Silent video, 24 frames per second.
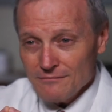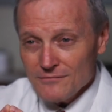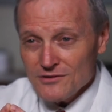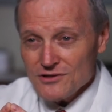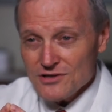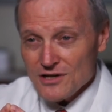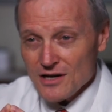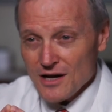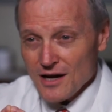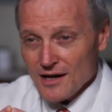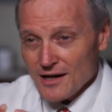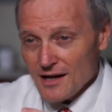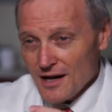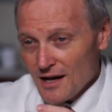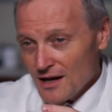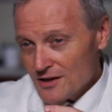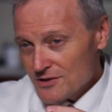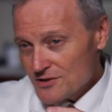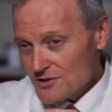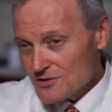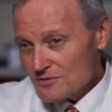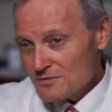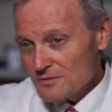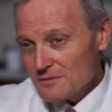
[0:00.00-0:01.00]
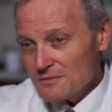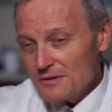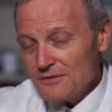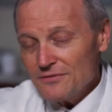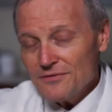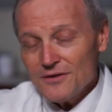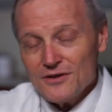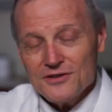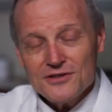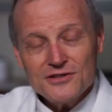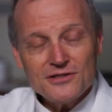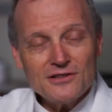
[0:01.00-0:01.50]
GI cancers. When we
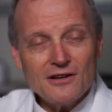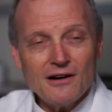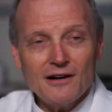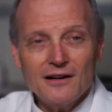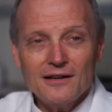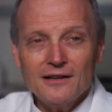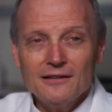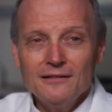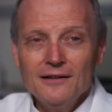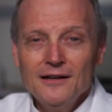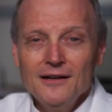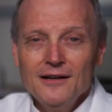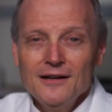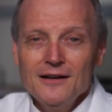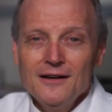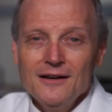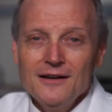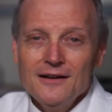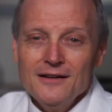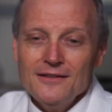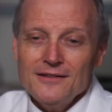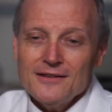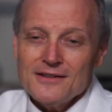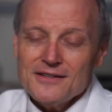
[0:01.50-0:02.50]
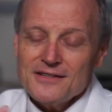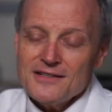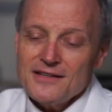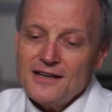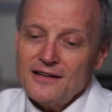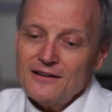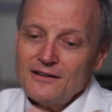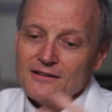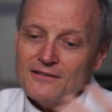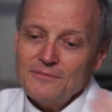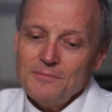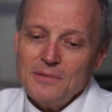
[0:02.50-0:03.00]
first started, the
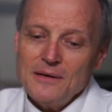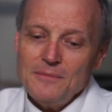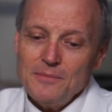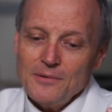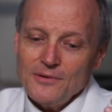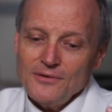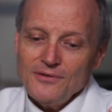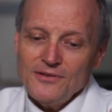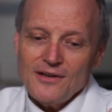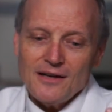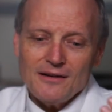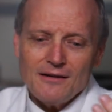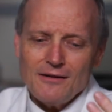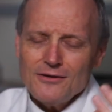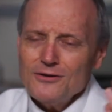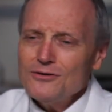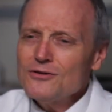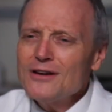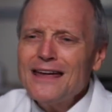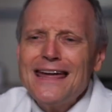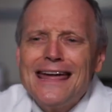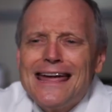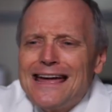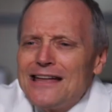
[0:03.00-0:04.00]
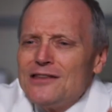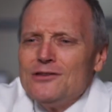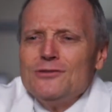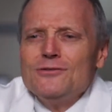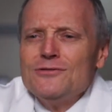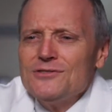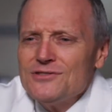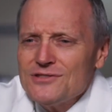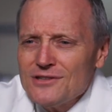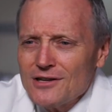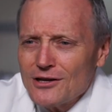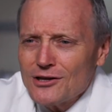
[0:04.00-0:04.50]
center if people said, oh, you can't
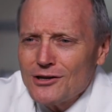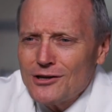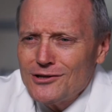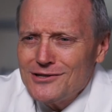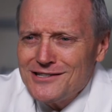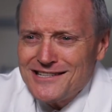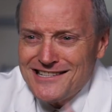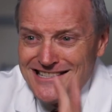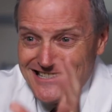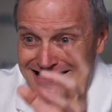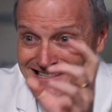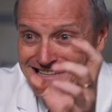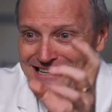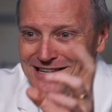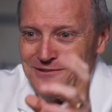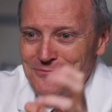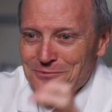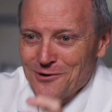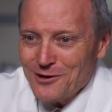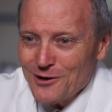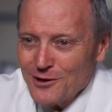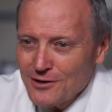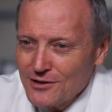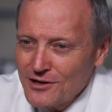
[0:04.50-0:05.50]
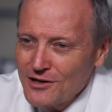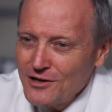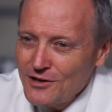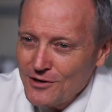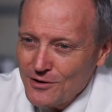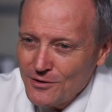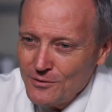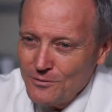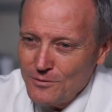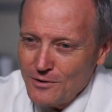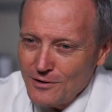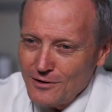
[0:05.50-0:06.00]
use the C word,
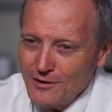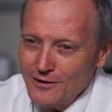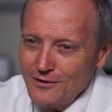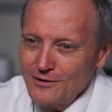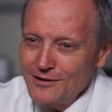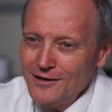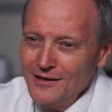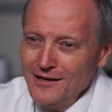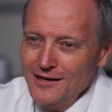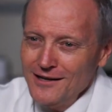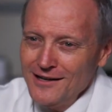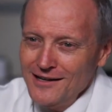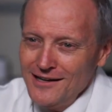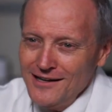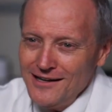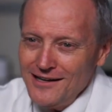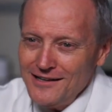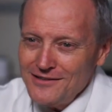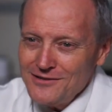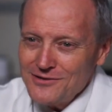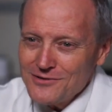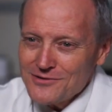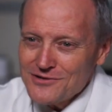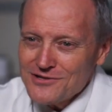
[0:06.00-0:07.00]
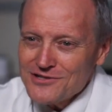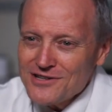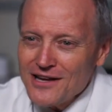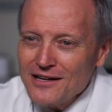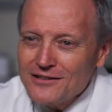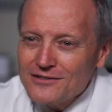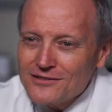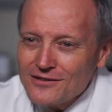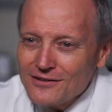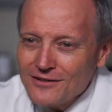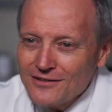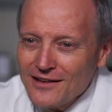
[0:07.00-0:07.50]
cure word, in your
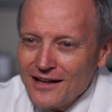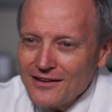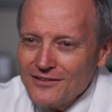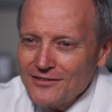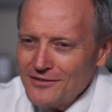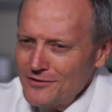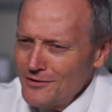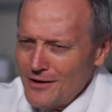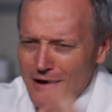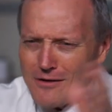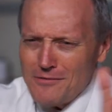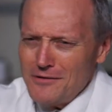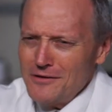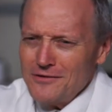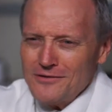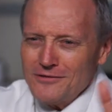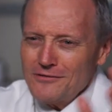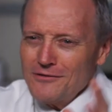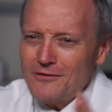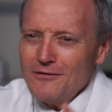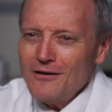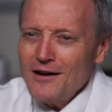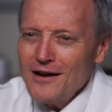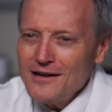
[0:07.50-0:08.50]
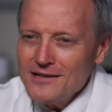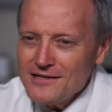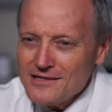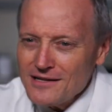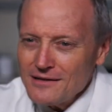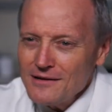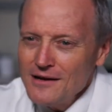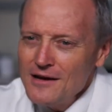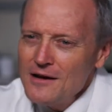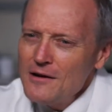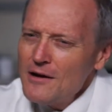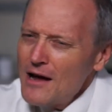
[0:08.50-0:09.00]
center. That's, yeah, it's
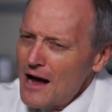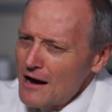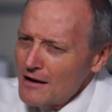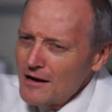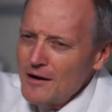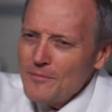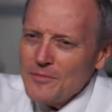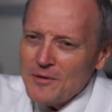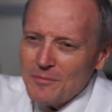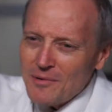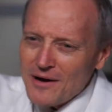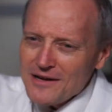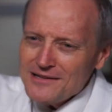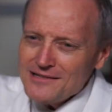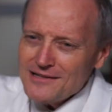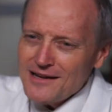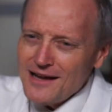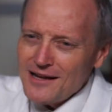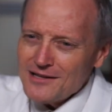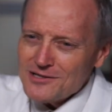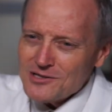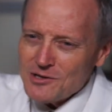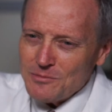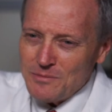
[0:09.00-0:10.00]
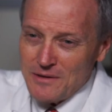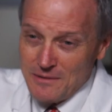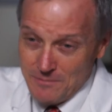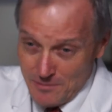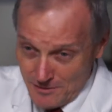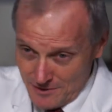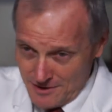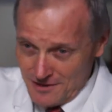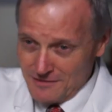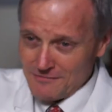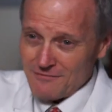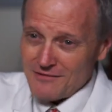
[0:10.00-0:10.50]
crazy. How come the breast cancer
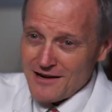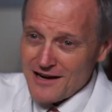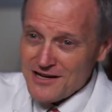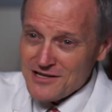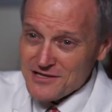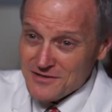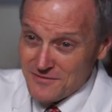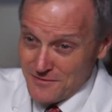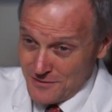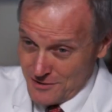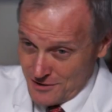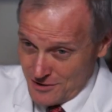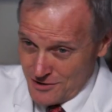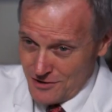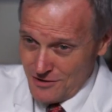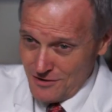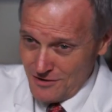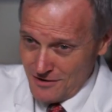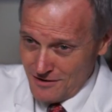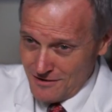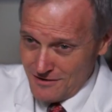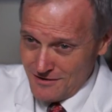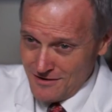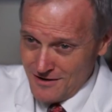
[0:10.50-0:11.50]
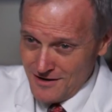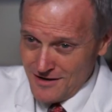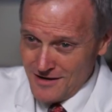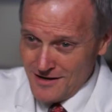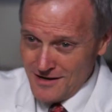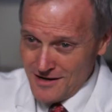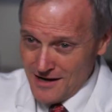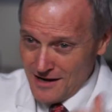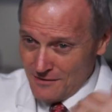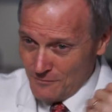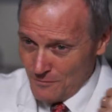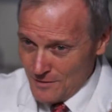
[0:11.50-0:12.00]
people can race for the cure
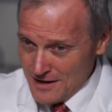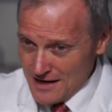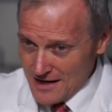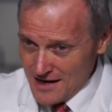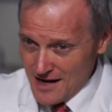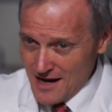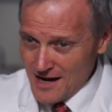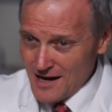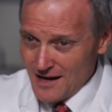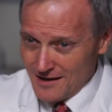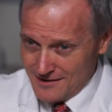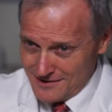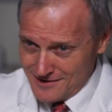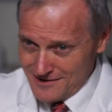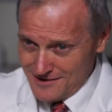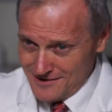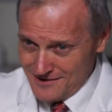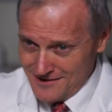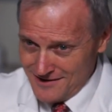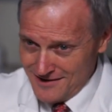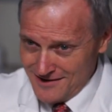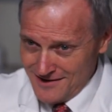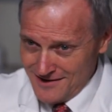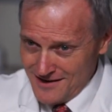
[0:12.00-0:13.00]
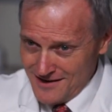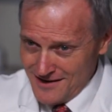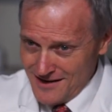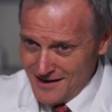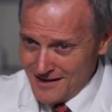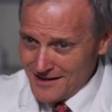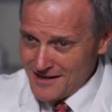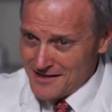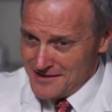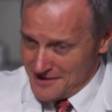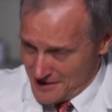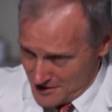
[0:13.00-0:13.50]
and we can't?
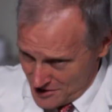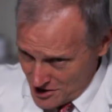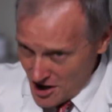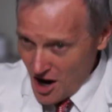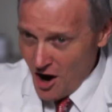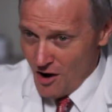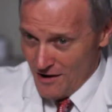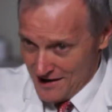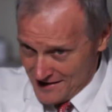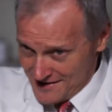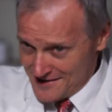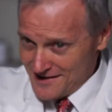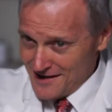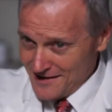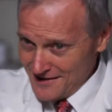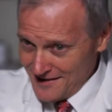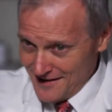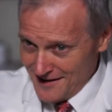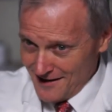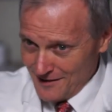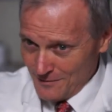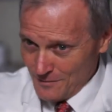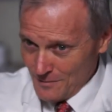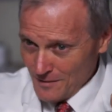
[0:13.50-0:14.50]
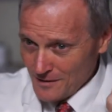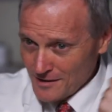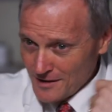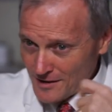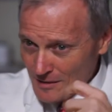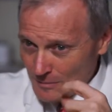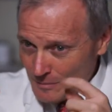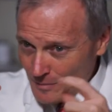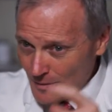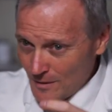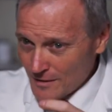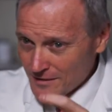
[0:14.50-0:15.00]
And I said, no, it's in there. We're going
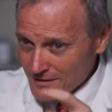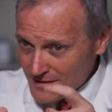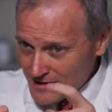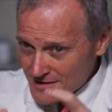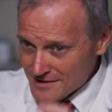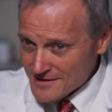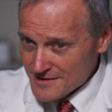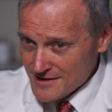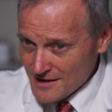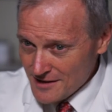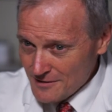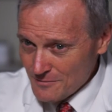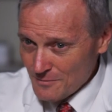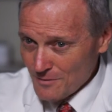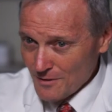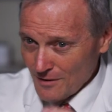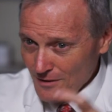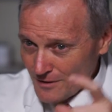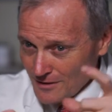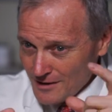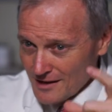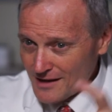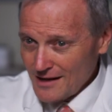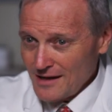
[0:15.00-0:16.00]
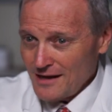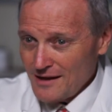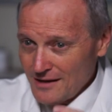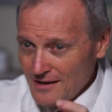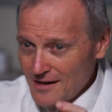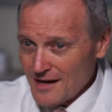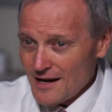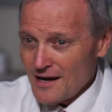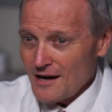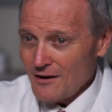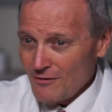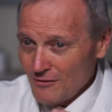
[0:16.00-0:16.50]
to put the C word
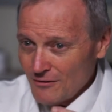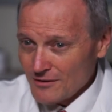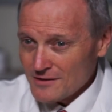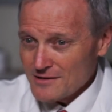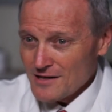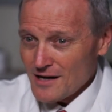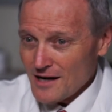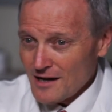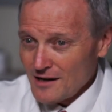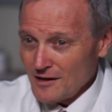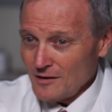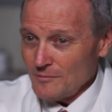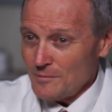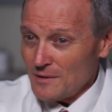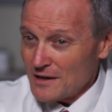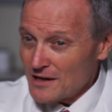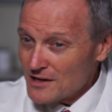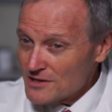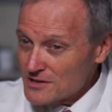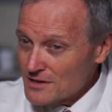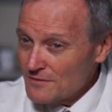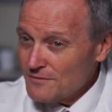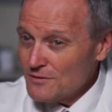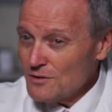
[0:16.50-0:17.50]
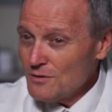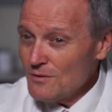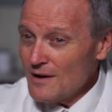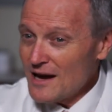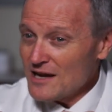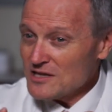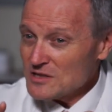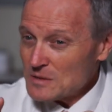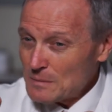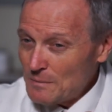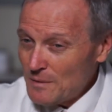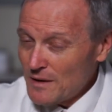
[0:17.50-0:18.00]
in our title because if you
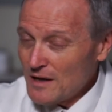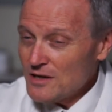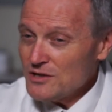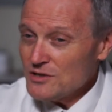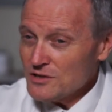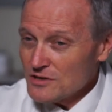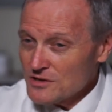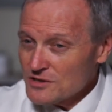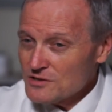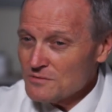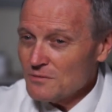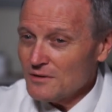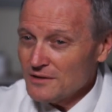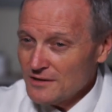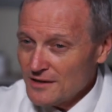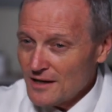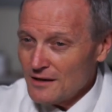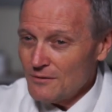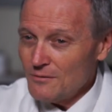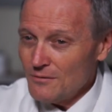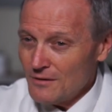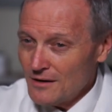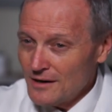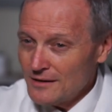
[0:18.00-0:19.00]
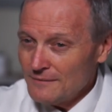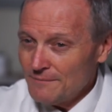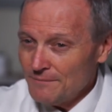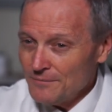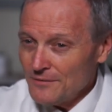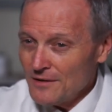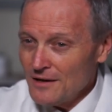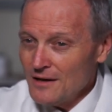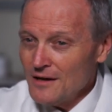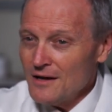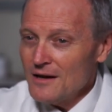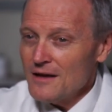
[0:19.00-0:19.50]
ask patients what they want,
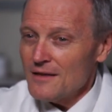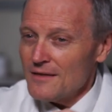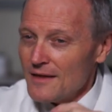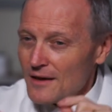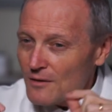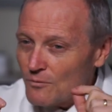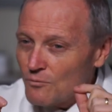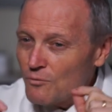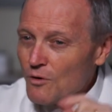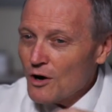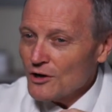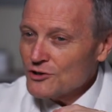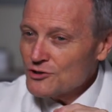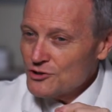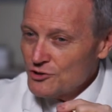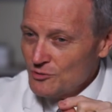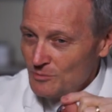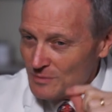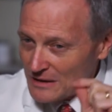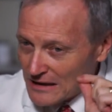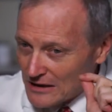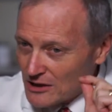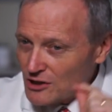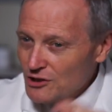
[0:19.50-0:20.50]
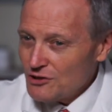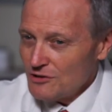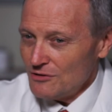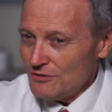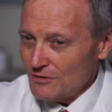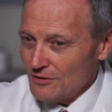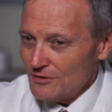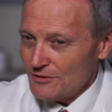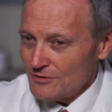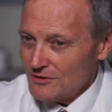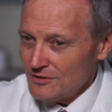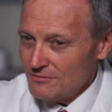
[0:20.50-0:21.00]
they want to be
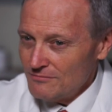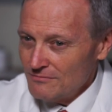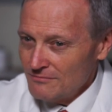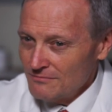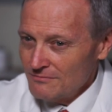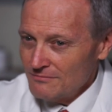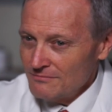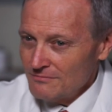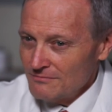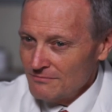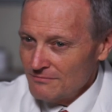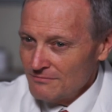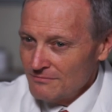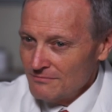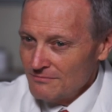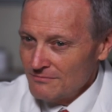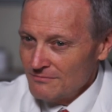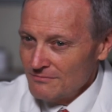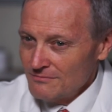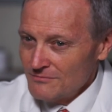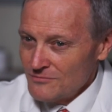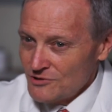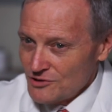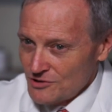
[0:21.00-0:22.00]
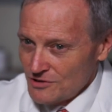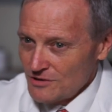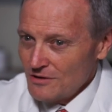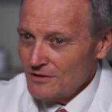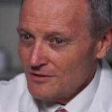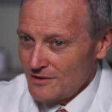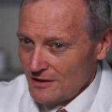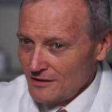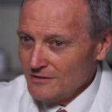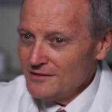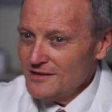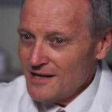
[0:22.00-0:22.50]
cured.
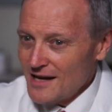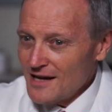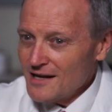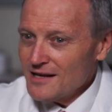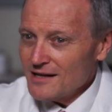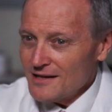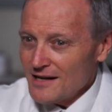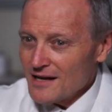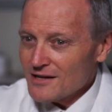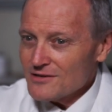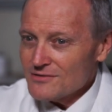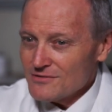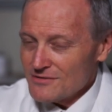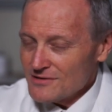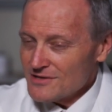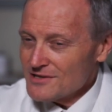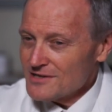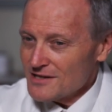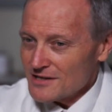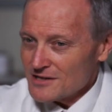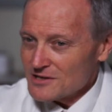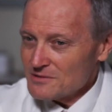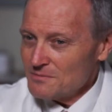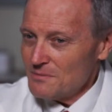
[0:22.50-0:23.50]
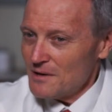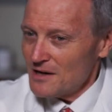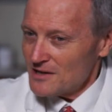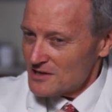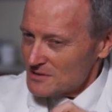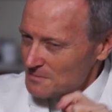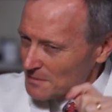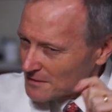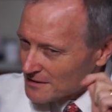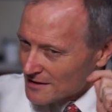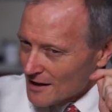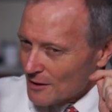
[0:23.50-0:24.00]
Sure, they'll take an extra six
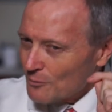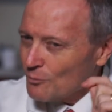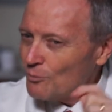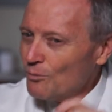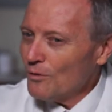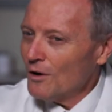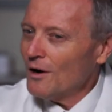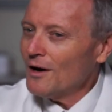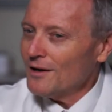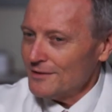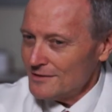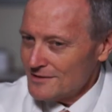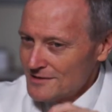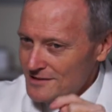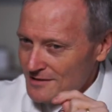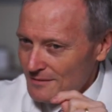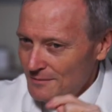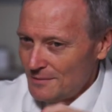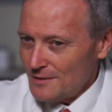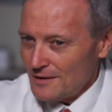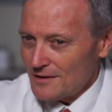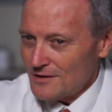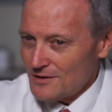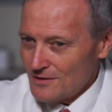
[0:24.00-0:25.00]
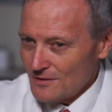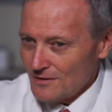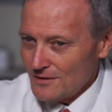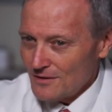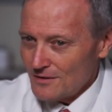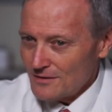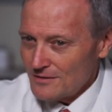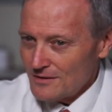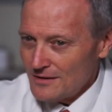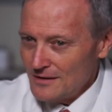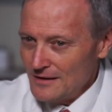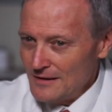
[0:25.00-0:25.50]
months, but they want to be
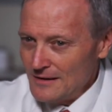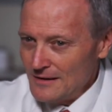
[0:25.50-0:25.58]
cured.